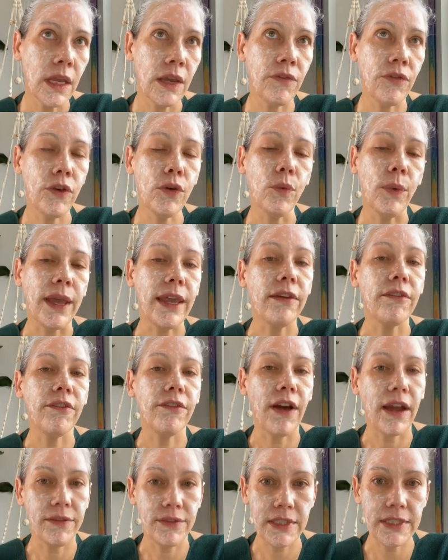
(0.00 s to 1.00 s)
if you wait
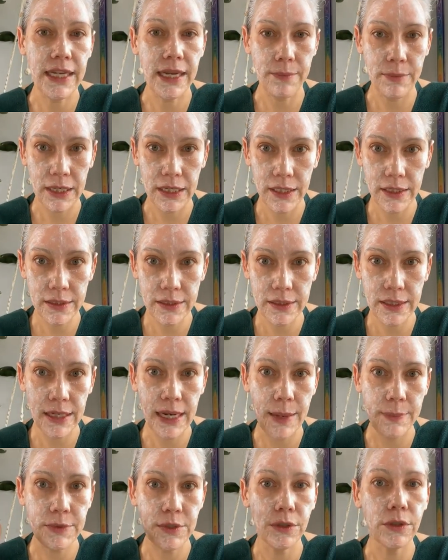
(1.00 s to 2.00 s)
5 to 10 minutes, it
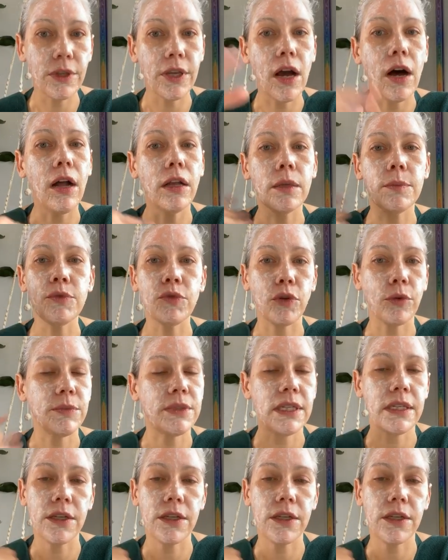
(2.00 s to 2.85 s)
absolutely all absorbs